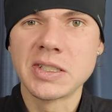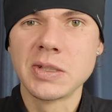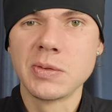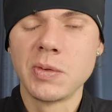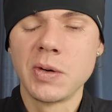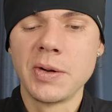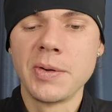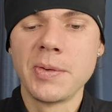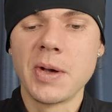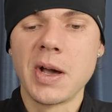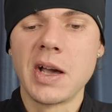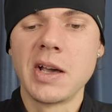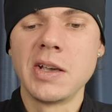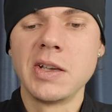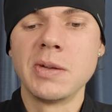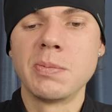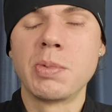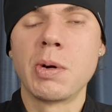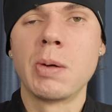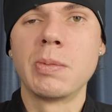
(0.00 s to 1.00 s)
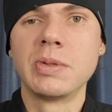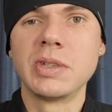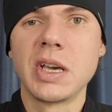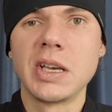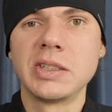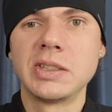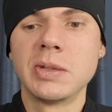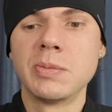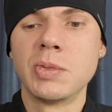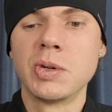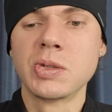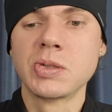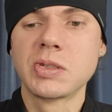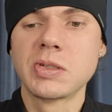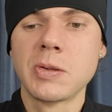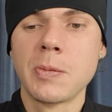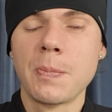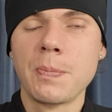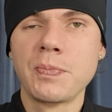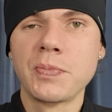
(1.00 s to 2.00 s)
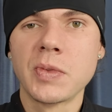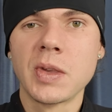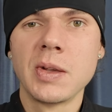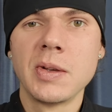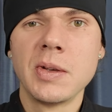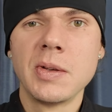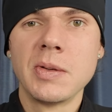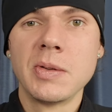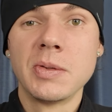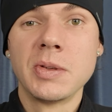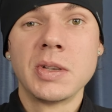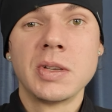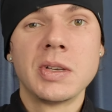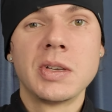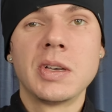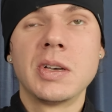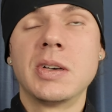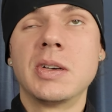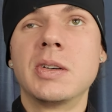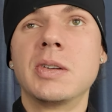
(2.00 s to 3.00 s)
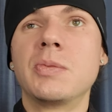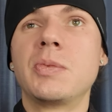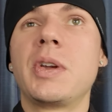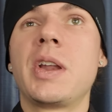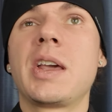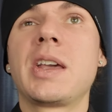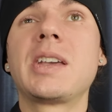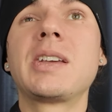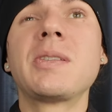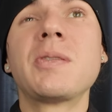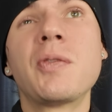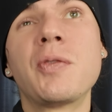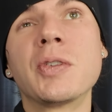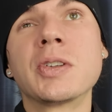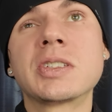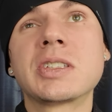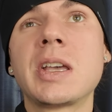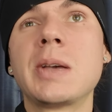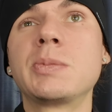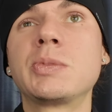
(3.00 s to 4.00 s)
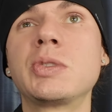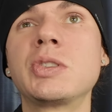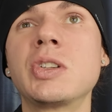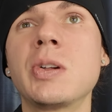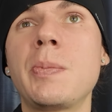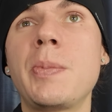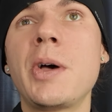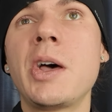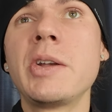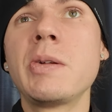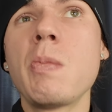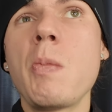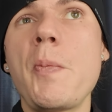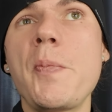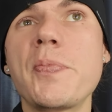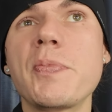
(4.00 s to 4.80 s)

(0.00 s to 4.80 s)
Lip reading: is the one I probably ate the most. When I first came to Japan,